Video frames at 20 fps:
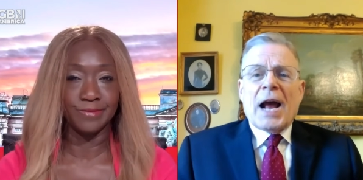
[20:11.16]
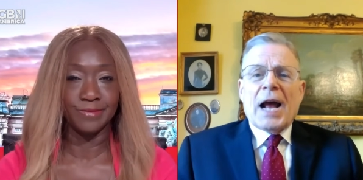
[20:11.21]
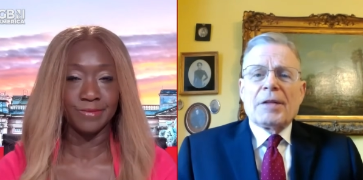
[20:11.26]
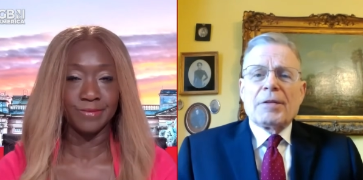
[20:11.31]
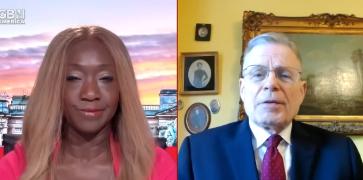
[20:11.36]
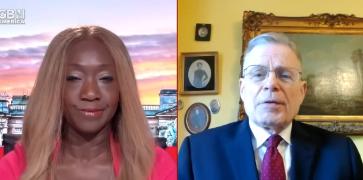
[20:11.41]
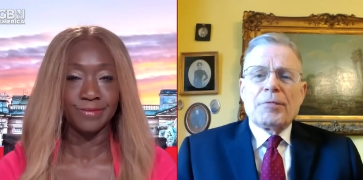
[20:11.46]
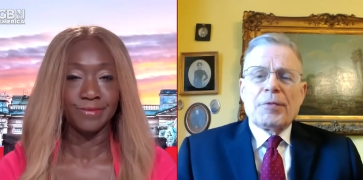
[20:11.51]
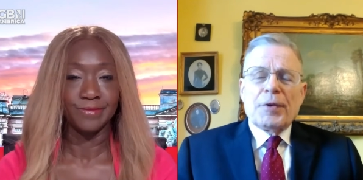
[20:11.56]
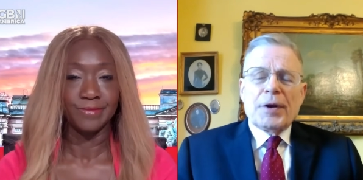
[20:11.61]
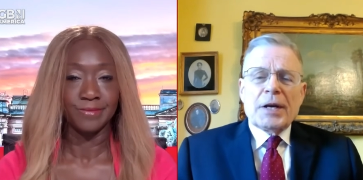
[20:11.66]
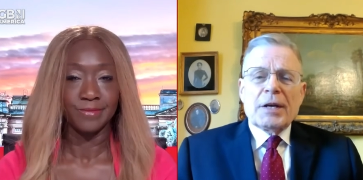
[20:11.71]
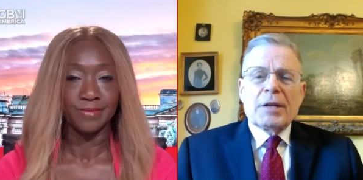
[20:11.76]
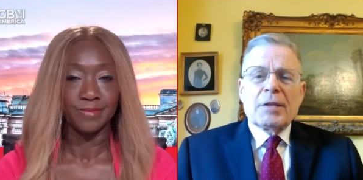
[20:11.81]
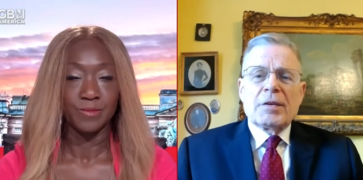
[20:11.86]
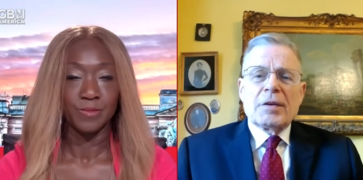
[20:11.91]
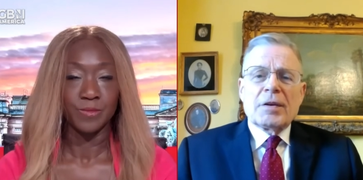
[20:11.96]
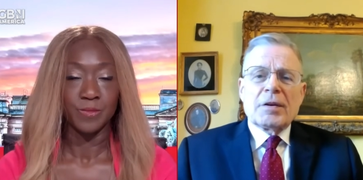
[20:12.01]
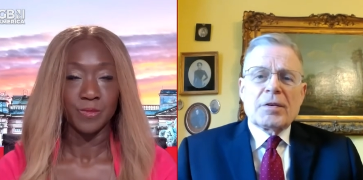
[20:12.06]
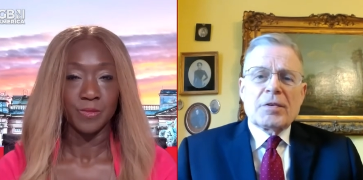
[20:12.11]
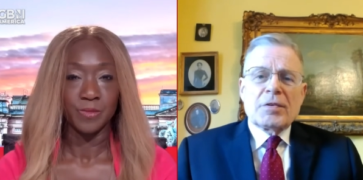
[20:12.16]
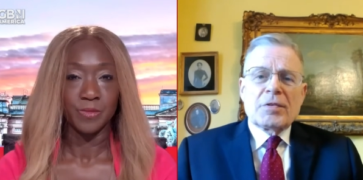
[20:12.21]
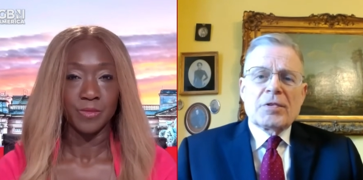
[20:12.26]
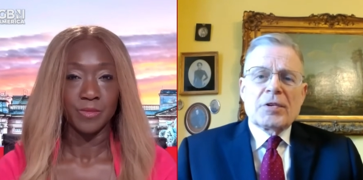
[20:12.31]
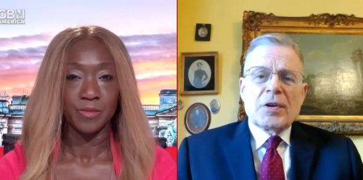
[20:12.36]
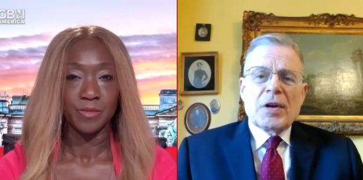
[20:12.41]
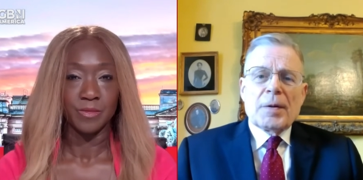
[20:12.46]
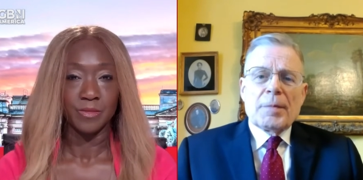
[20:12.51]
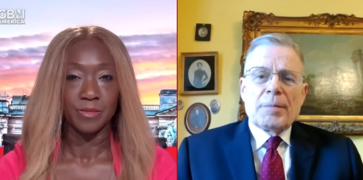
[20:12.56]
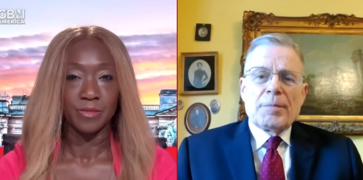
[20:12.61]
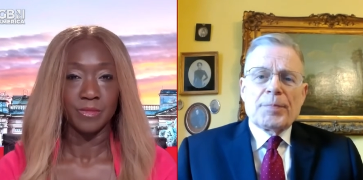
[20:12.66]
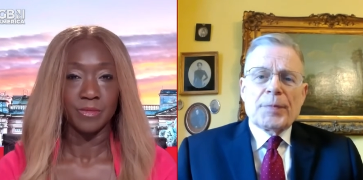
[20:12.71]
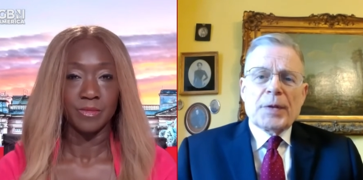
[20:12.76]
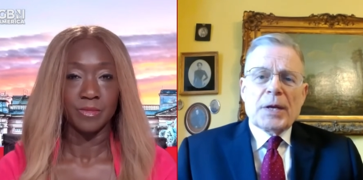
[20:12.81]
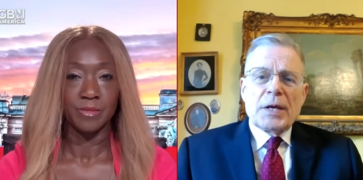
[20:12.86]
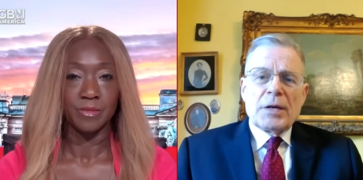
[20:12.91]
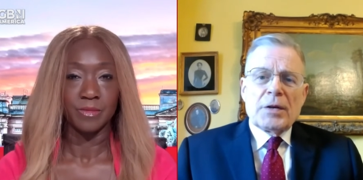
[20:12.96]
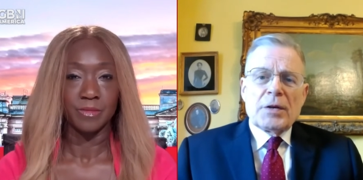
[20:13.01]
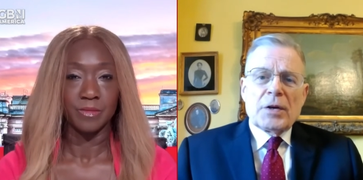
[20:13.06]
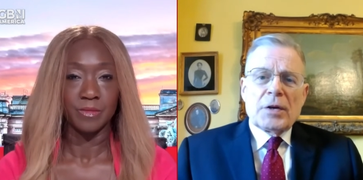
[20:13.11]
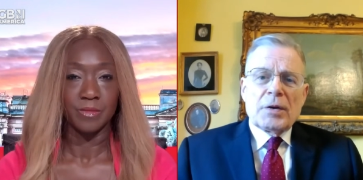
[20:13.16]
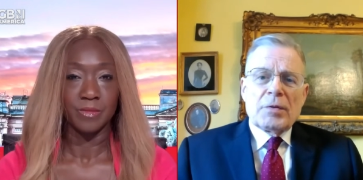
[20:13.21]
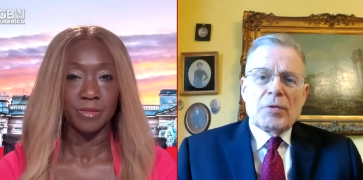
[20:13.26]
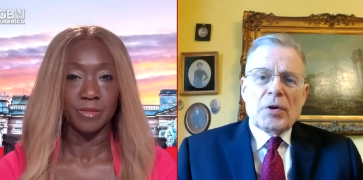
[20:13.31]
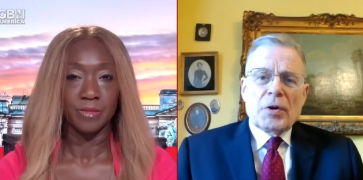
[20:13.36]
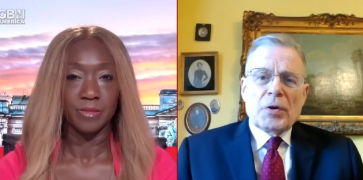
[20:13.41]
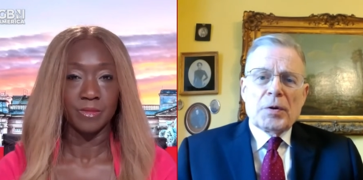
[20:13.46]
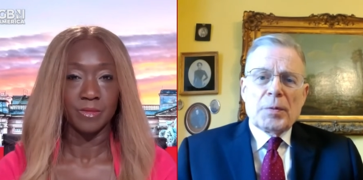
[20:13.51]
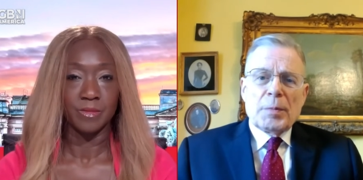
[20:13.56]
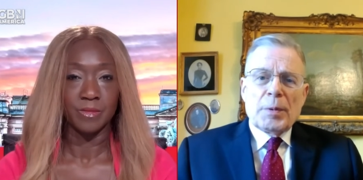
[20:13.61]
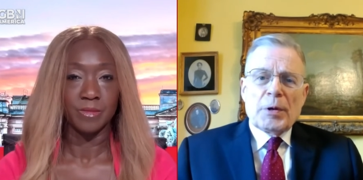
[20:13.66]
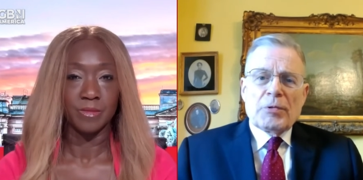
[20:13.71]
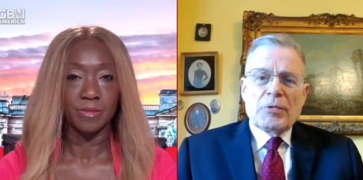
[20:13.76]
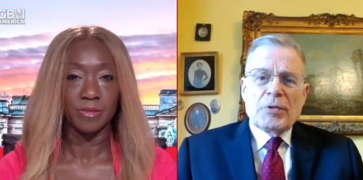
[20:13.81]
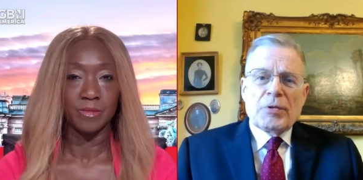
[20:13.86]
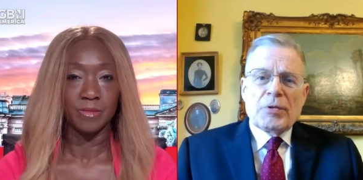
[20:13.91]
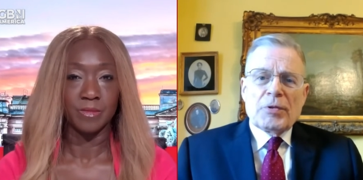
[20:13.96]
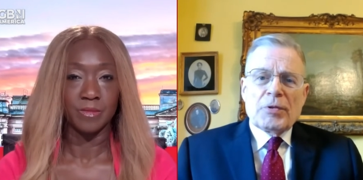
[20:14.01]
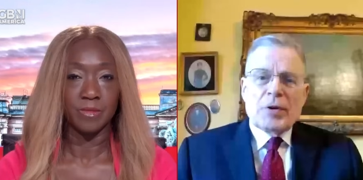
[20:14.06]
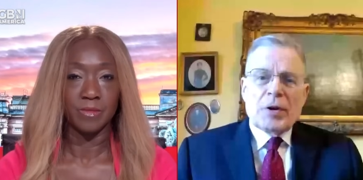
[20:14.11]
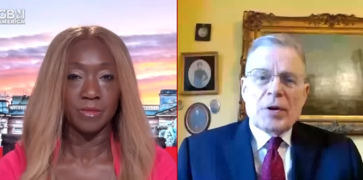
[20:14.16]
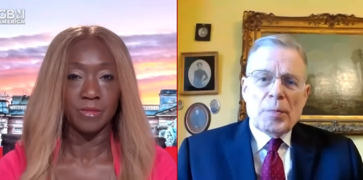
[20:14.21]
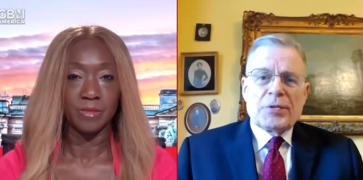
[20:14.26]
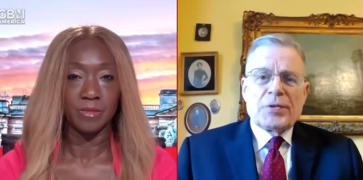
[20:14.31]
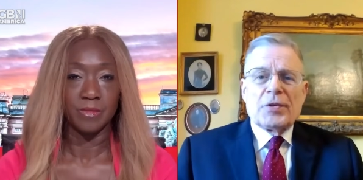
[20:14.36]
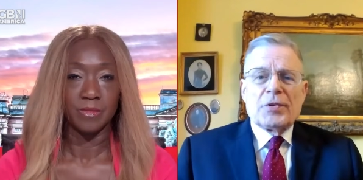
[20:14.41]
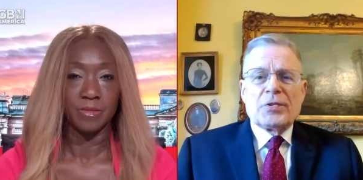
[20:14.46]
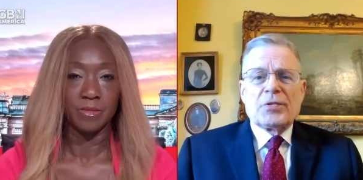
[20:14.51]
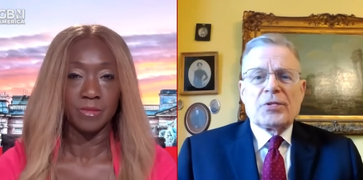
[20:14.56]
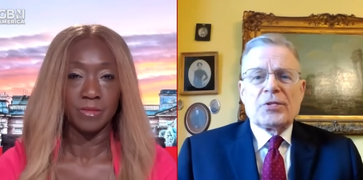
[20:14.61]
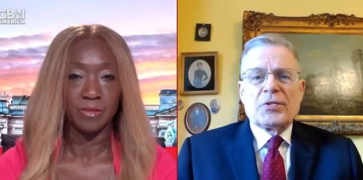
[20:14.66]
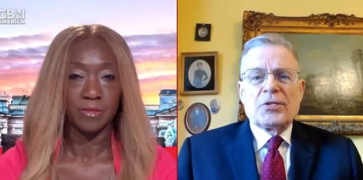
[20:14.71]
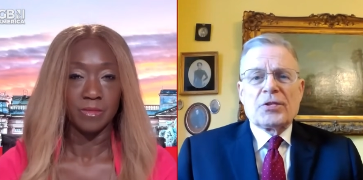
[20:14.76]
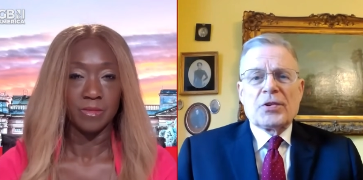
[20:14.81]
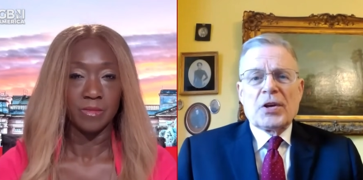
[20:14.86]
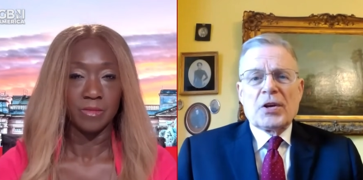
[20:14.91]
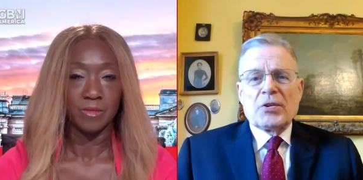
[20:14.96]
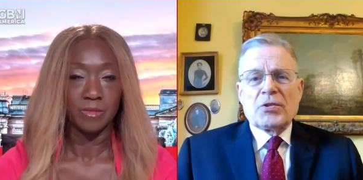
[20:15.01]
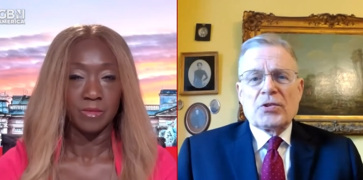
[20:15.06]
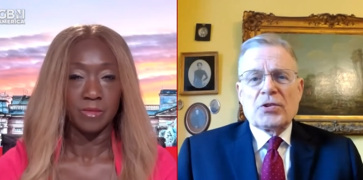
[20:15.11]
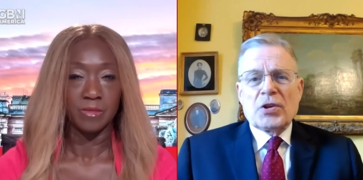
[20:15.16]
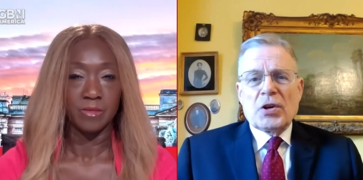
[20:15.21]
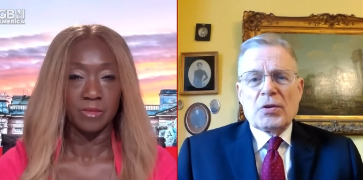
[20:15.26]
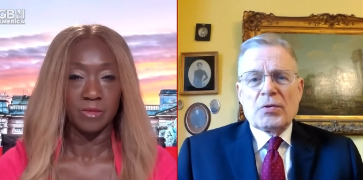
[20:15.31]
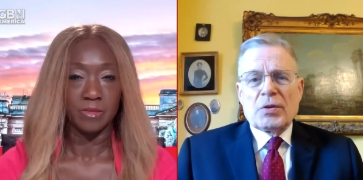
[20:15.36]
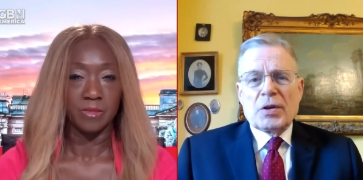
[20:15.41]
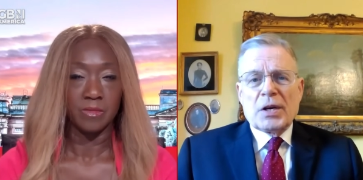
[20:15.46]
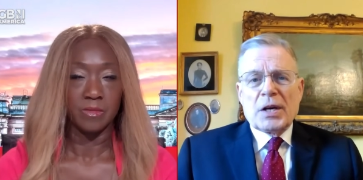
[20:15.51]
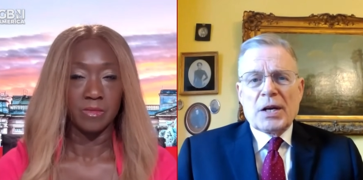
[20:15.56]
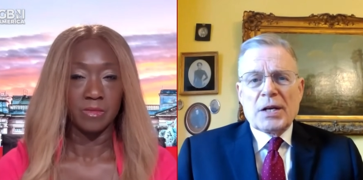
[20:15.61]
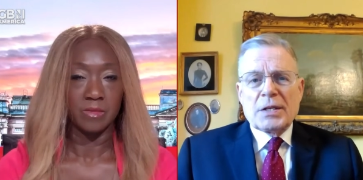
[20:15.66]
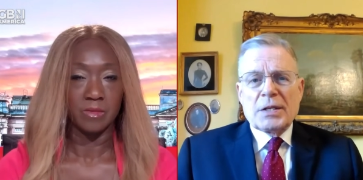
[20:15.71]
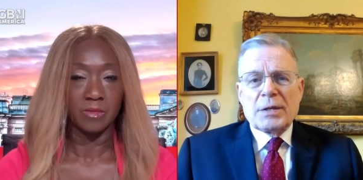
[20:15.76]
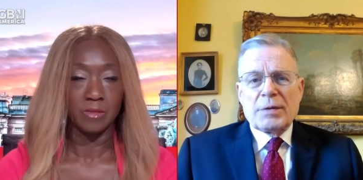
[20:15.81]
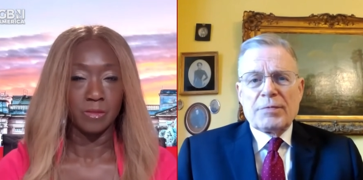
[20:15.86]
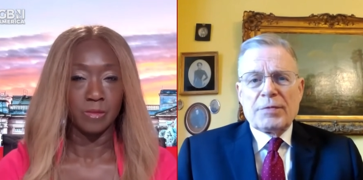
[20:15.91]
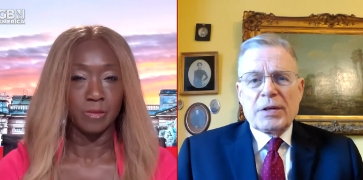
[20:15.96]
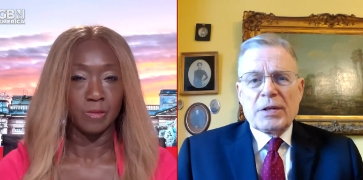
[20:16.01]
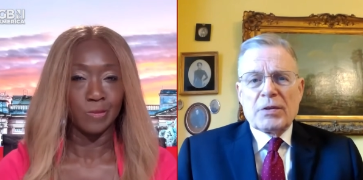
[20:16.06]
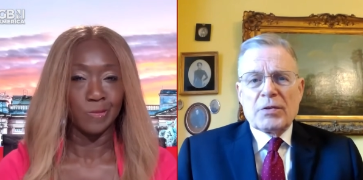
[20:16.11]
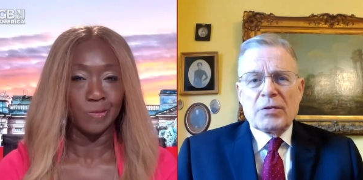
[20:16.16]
Speaker 1: And the fact that um, in a documentary on homelessness uh, shown on I T V